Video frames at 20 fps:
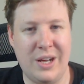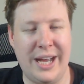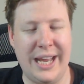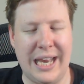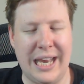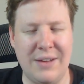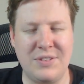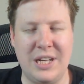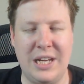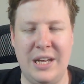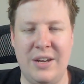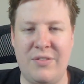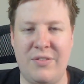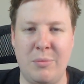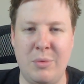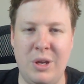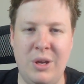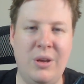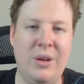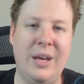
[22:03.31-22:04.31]
I'd love to hear from
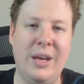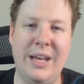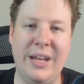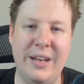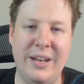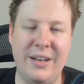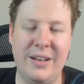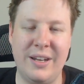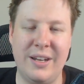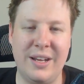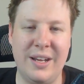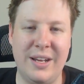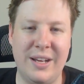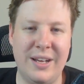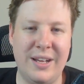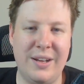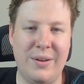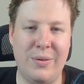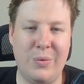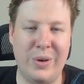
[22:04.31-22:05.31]
you and
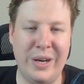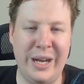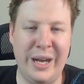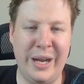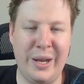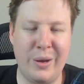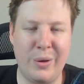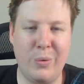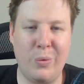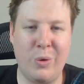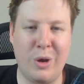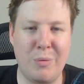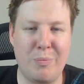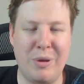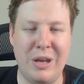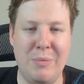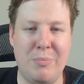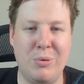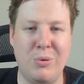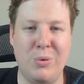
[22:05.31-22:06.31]
read what
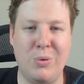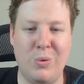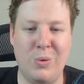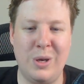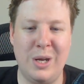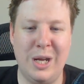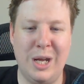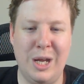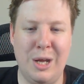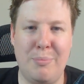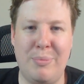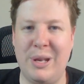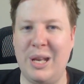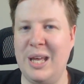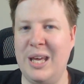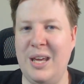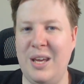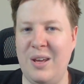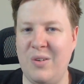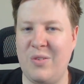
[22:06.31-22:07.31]
people
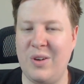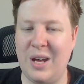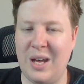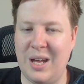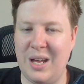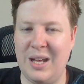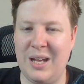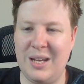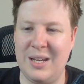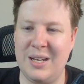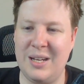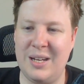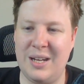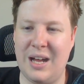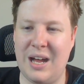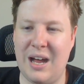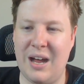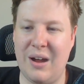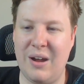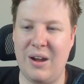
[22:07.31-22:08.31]
believe
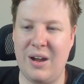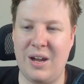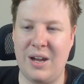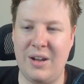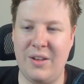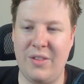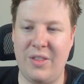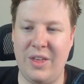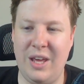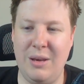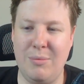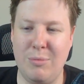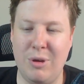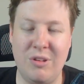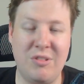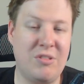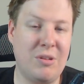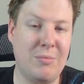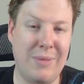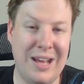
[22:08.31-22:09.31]
are the
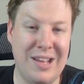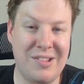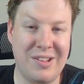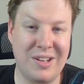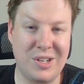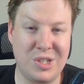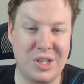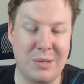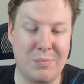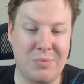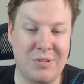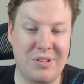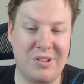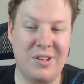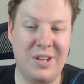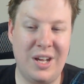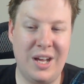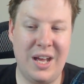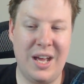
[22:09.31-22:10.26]
most amazing ships.